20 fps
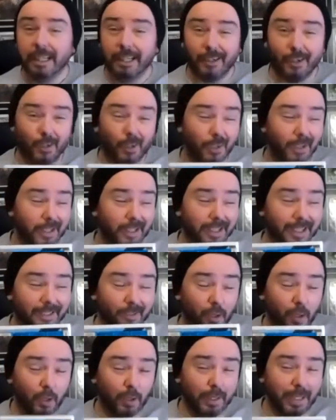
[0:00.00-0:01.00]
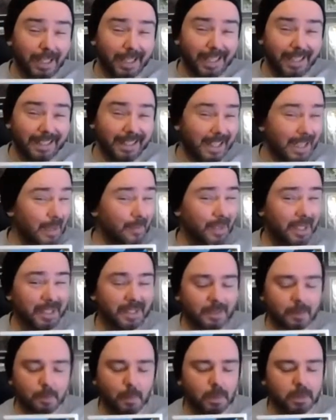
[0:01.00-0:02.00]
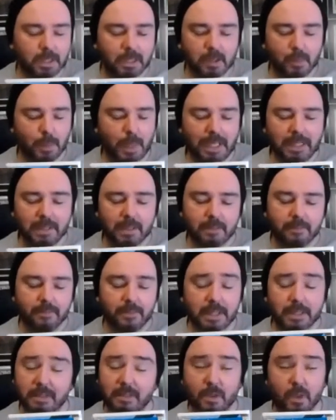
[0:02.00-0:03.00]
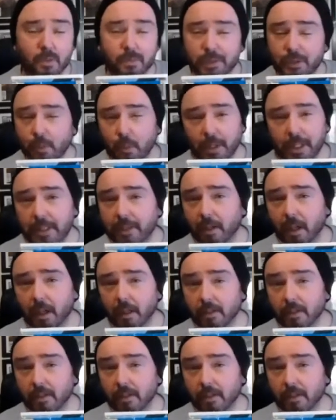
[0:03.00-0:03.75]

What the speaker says: or online, even at its most expensive, this is going for $20.